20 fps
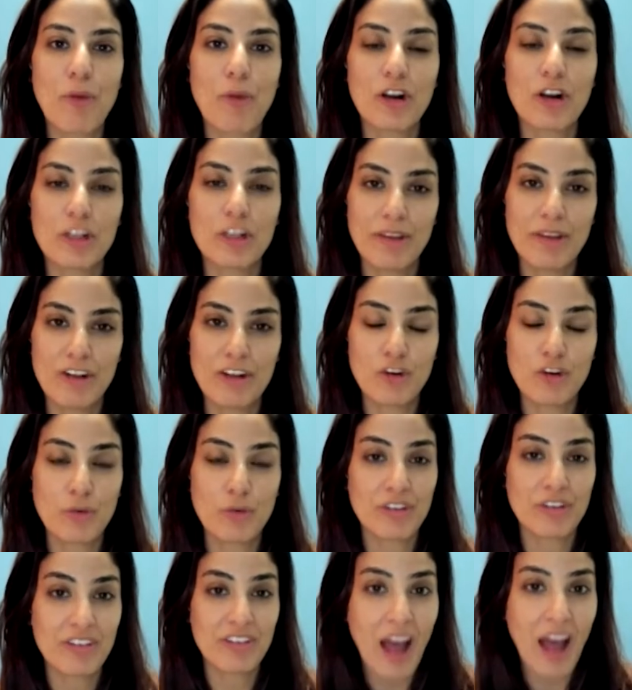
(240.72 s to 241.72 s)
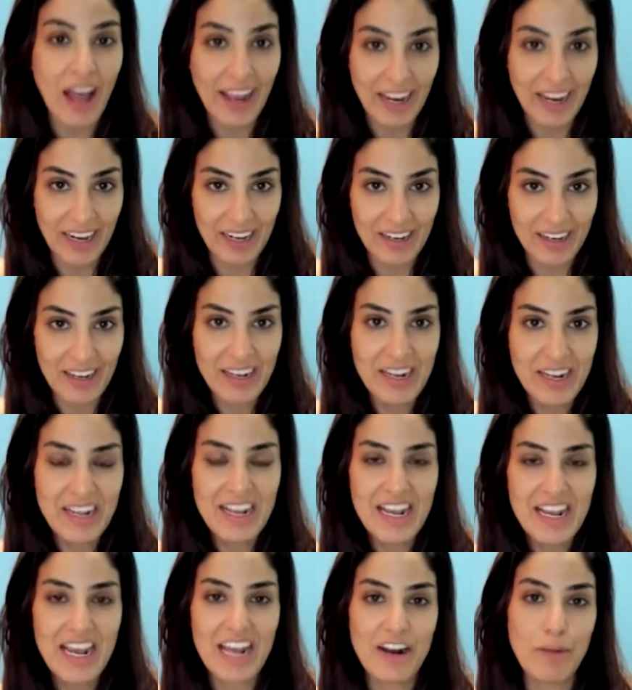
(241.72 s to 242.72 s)
parliament to resign
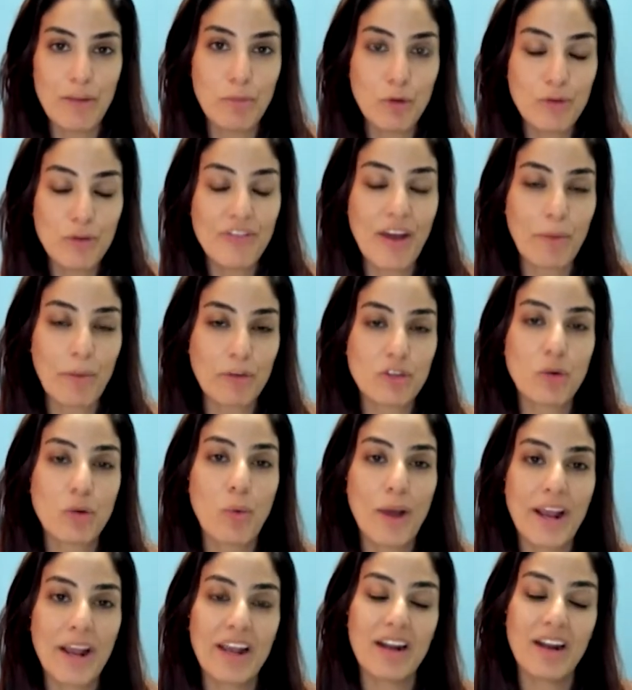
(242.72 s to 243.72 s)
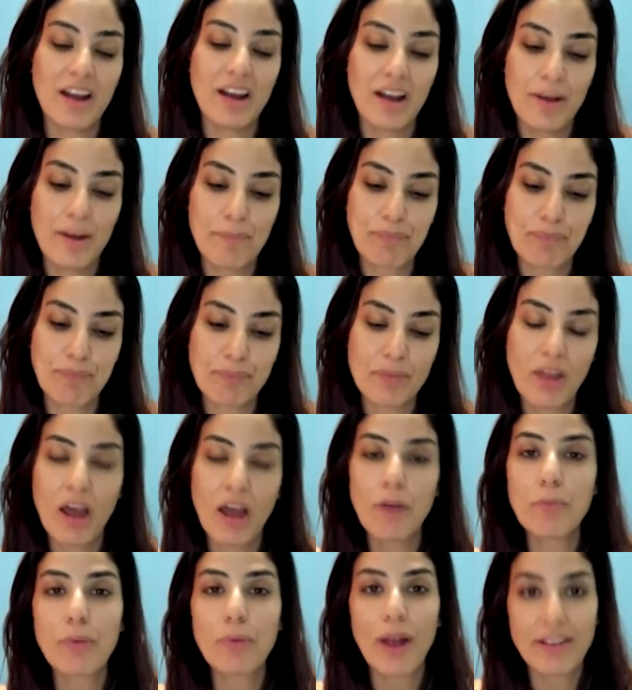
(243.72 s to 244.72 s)
in a move that was quite um,
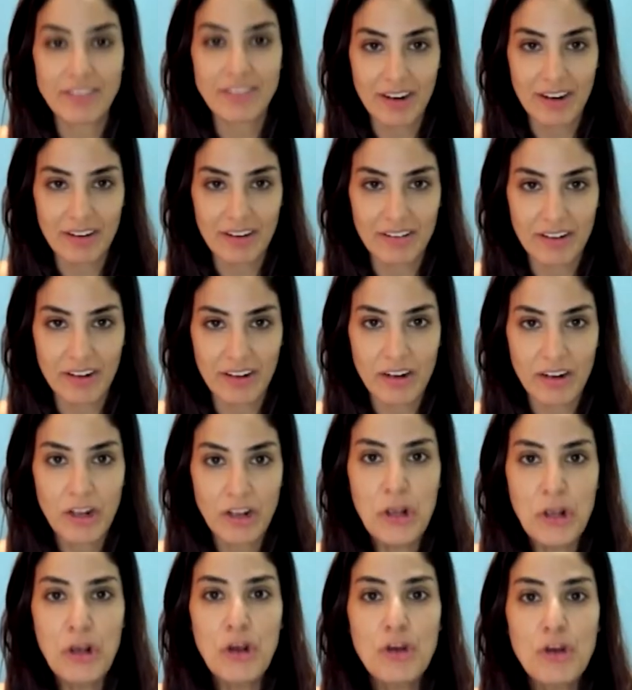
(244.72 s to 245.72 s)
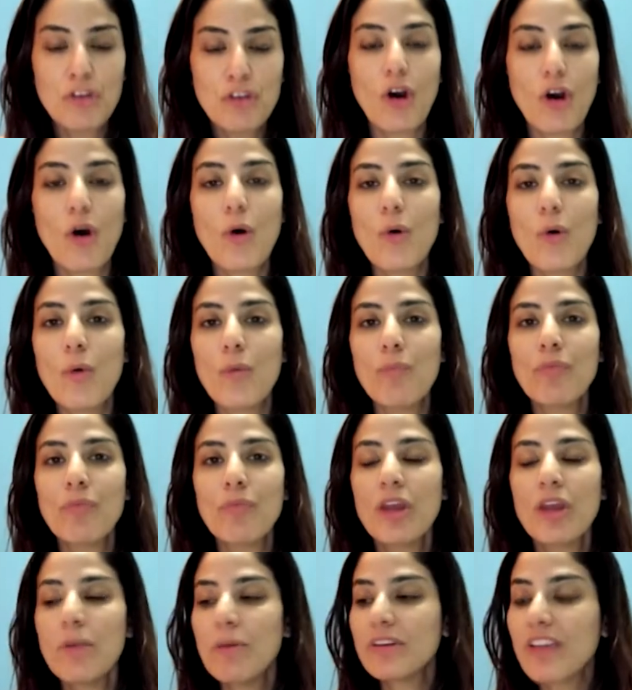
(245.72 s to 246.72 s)
unprecedented. So
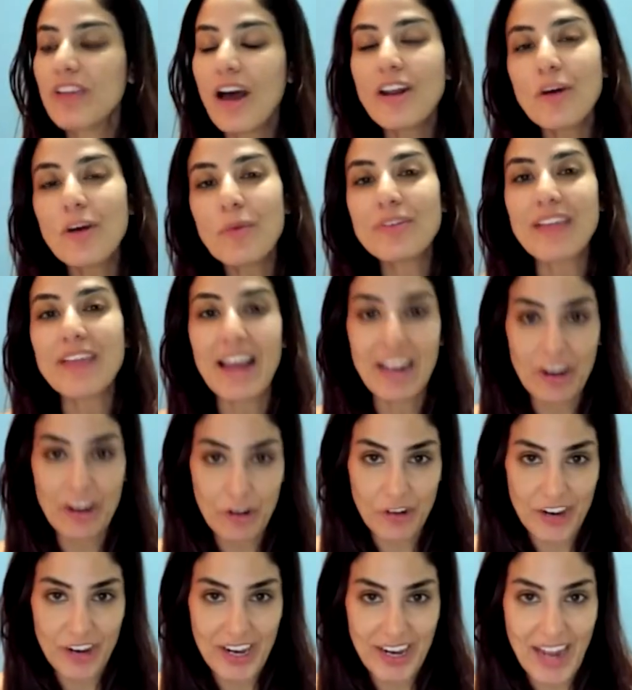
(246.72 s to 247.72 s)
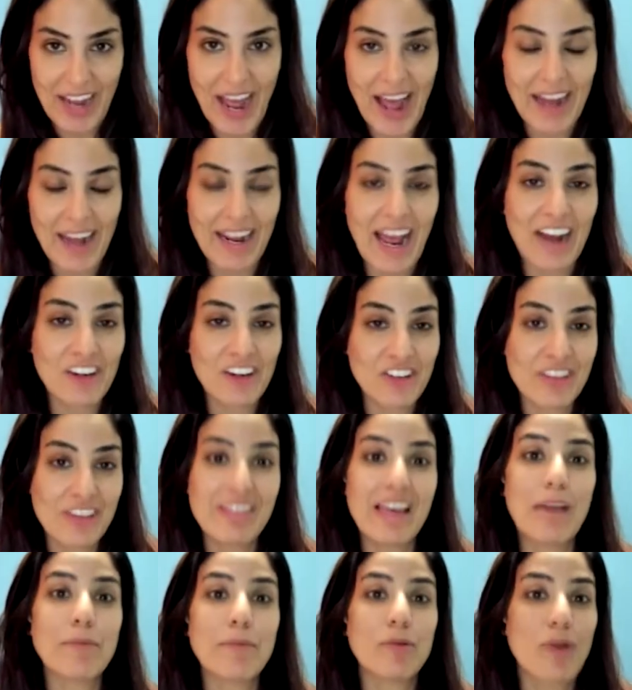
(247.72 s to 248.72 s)
Muqtada was angry at actually
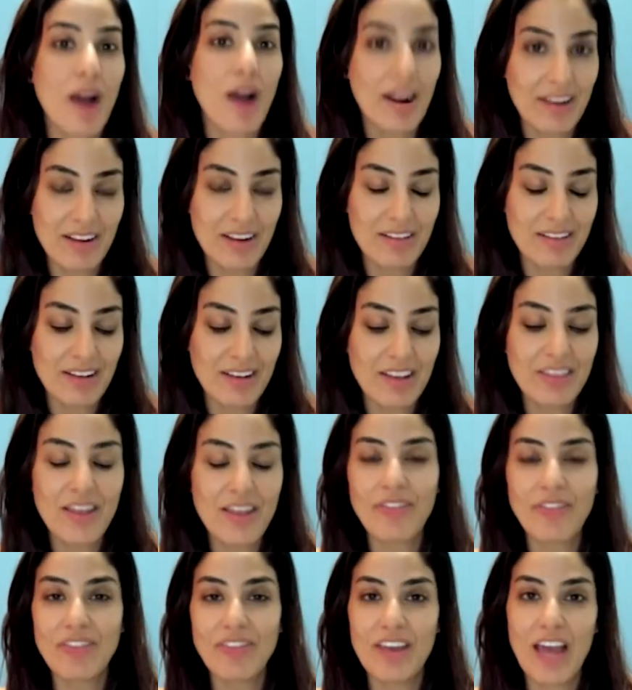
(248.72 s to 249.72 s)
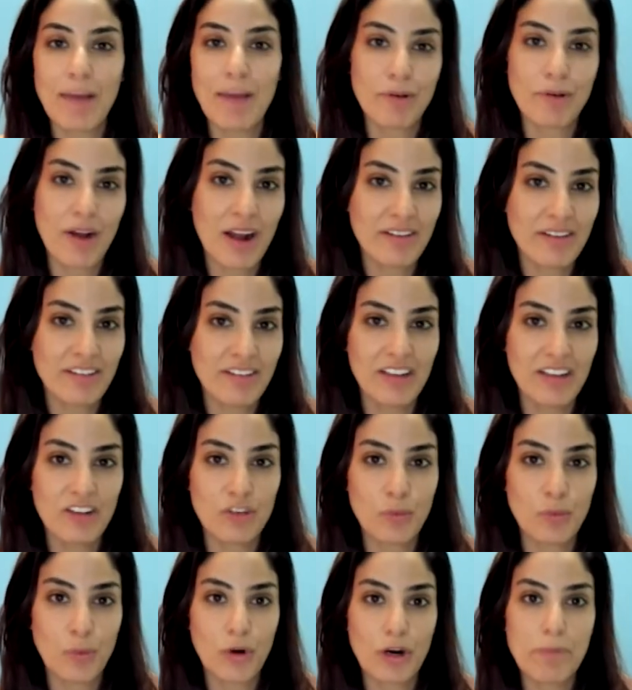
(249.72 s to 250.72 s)
the Emiratis. He thought the
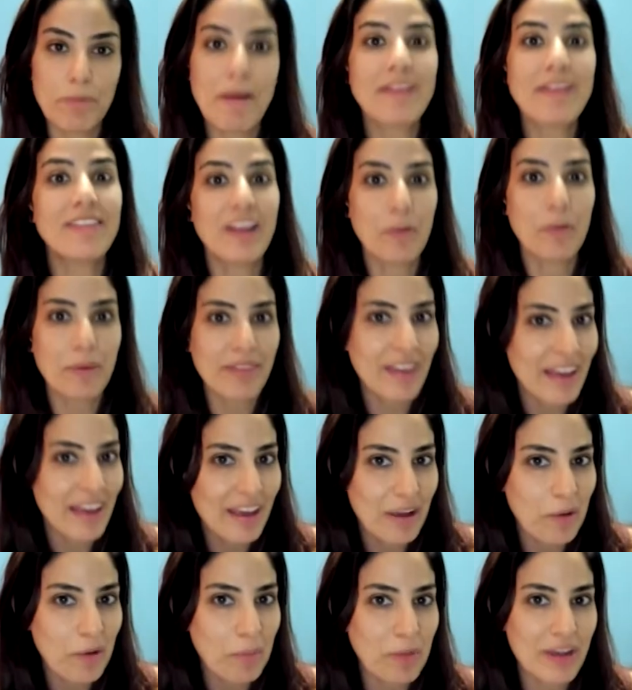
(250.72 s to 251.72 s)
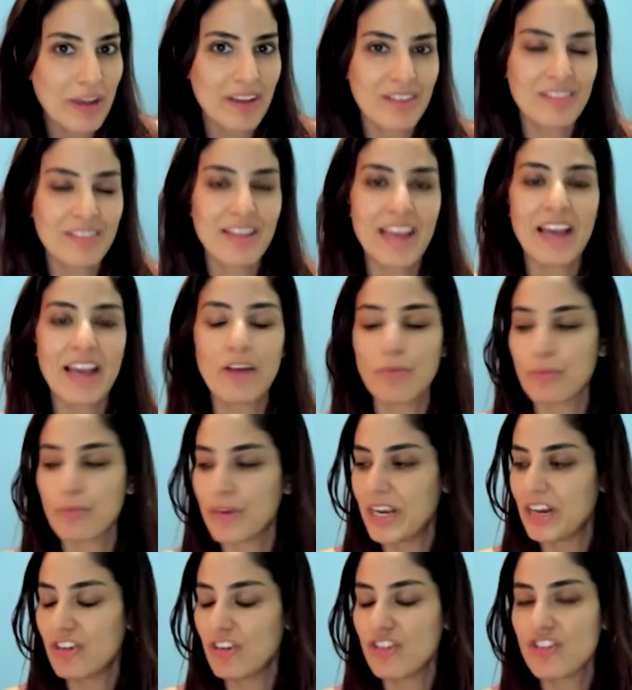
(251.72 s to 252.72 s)
Emiratis were messing with him because they had
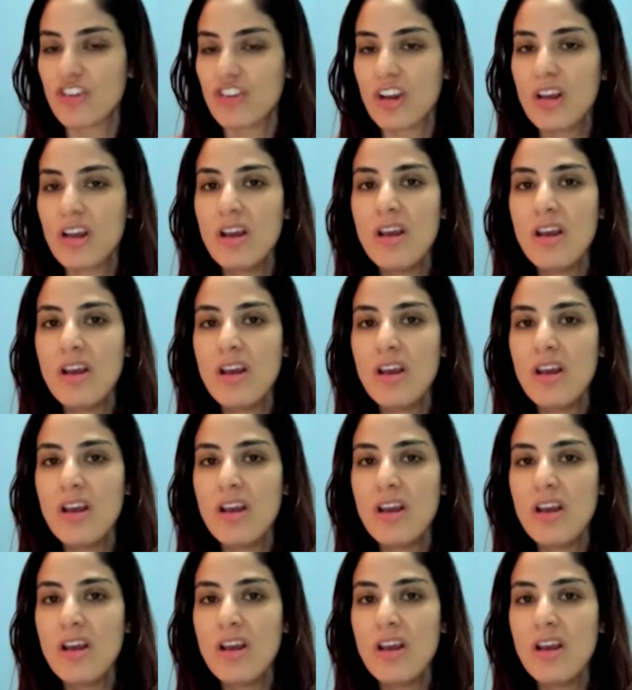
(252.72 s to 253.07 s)
reached